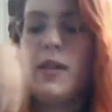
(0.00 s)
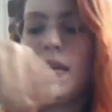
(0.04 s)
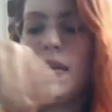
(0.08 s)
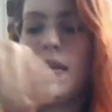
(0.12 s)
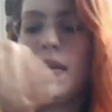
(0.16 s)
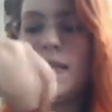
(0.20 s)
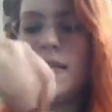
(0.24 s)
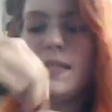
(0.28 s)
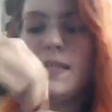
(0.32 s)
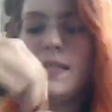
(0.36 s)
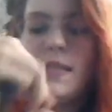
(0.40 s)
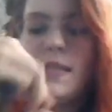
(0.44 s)

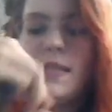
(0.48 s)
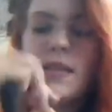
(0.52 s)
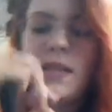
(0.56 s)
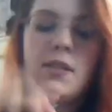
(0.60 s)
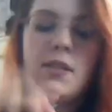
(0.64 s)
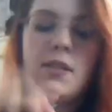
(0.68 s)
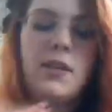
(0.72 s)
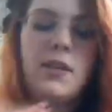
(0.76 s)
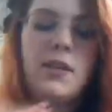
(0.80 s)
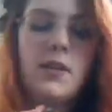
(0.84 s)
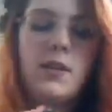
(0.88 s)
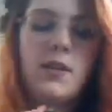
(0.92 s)
that
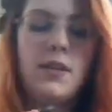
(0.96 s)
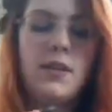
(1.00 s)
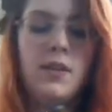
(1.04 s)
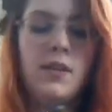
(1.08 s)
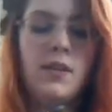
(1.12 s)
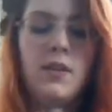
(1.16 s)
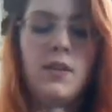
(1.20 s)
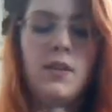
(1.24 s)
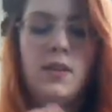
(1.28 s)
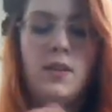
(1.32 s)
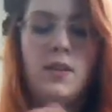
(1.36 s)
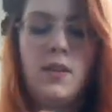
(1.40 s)

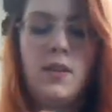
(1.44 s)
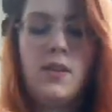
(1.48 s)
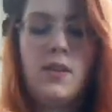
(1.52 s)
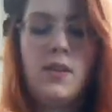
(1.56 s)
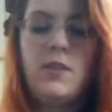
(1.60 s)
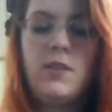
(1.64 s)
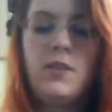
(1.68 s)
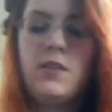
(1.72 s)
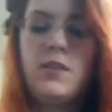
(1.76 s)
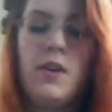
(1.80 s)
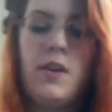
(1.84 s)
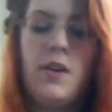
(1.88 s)
triangle,
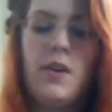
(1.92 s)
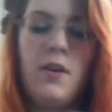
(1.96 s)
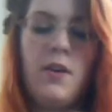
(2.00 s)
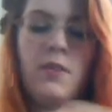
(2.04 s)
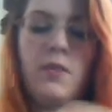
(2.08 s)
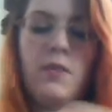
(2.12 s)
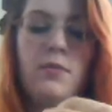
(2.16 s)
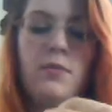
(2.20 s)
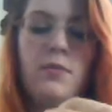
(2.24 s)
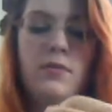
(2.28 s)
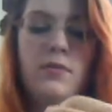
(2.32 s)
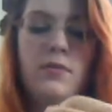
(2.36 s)
holding in the
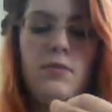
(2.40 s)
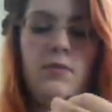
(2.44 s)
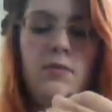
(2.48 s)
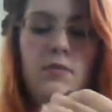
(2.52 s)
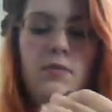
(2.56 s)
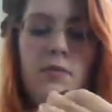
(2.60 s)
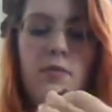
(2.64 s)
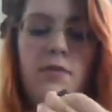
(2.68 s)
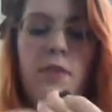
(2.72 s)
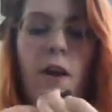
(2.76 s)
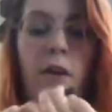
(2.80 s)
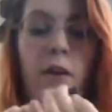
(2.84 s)
center.
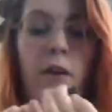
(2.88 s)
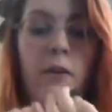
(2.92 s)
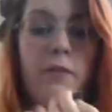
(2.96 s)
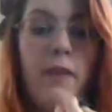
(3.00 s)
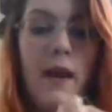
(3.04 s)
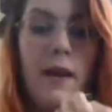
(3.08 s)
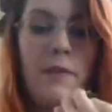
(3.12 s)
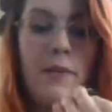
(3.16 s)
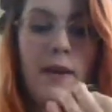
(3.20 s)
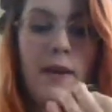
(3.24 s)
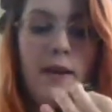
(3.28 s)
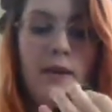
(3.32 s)

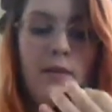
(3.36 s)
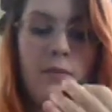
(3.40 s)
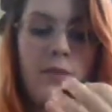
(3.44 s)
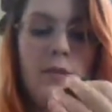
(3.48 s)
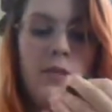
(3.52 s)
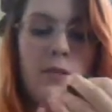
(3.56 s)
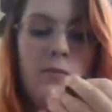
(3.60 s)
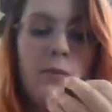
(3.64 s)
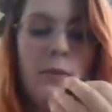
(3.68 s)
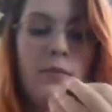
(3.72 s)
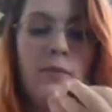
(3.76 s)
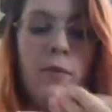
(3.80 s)
So
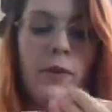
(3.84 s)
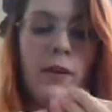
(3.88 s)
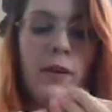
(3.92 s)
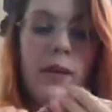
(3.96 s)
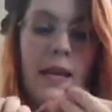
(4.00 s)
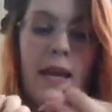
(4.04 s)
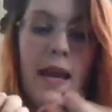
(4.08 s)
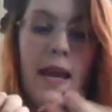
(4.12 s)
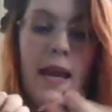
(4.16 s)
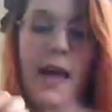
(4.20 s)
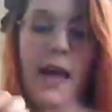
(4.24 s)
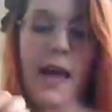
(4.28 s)

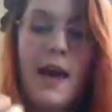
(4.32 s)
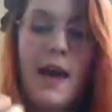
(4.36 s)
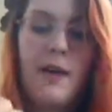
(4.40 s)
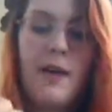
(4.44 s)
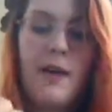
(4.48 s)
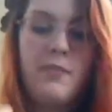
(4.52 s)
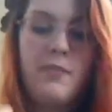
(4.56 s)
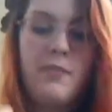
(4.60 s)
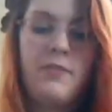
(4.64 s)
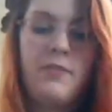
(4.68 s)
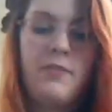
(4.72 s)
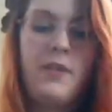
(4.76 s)
we've
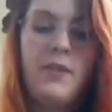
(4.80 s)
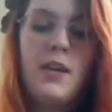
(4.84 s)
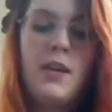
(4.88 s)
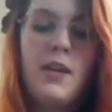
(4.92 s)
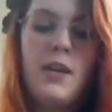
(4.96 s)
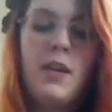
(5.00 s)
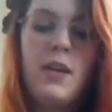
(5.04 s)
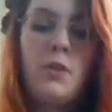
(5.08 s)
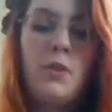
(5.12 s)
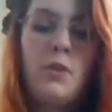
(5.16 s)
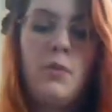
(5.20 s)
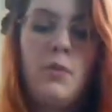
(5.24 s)
got our
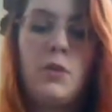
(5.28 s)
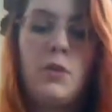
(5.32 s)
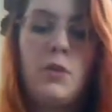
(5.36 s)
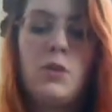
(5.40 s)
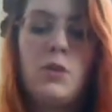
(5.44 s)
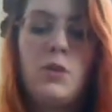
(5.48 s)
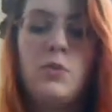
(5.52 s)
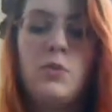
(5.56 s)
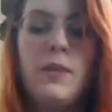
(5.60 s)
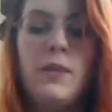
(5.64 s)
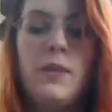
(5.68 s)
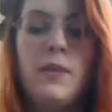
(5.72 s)
fabric,
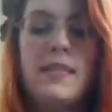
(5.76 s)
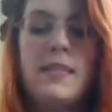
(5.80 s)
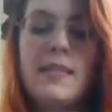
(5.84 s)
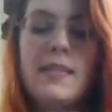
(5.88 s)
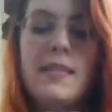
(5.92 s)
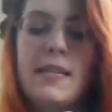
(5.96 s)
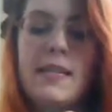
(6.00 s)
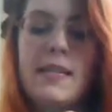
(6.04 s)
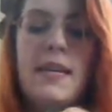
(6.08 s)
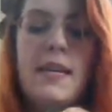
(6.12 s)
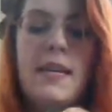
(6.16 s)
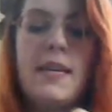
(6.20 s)
which has been
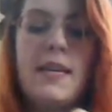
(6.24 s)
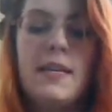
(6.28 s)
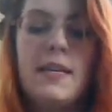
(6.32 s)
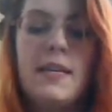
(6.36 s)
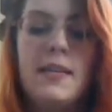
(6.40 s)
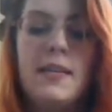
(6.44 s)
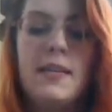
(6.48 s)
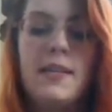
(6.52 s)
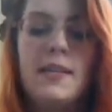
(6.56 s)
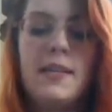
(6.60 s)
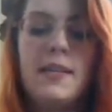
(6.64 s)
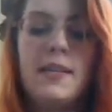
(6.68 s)
folded in
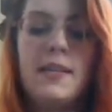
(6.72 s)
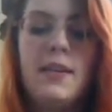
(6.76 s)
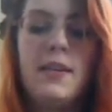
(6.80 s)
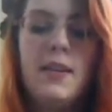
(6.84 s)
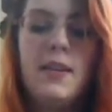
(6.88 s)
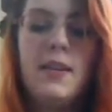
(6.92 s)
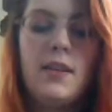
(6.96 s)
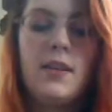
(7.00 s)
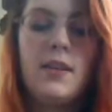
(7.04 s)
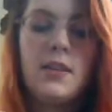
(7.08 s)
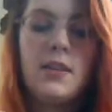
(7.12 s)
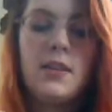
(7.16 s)
half.
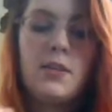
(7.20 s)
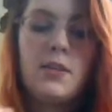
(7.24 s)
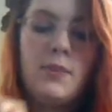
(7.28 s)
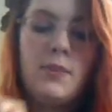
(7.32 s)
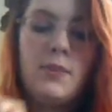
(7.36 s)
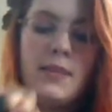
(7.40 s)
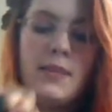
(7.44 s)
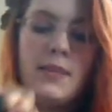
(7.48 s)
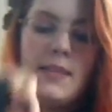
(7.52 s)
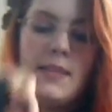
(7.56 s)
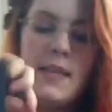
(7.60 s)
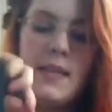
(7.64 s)

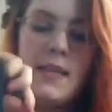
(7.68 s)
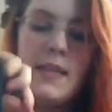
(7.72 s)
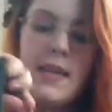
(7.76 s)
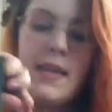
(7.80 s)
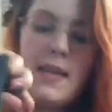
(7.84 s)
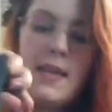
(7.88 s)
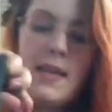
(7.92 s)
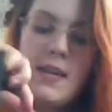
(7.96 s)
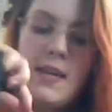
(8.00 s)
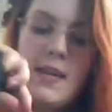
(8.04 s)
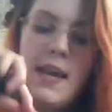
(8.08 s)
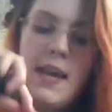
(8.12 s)
We're
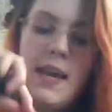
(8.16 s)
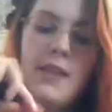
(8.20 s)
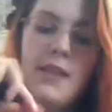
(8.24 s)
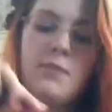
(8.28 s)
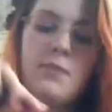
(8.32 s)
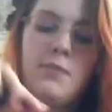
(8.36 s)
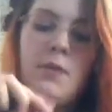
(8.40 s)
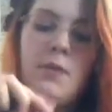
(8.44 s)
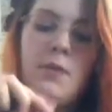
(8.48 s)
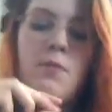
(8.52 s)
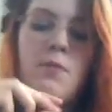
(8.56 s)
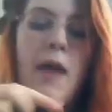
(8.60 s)
twisting
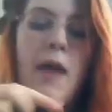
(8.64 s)
it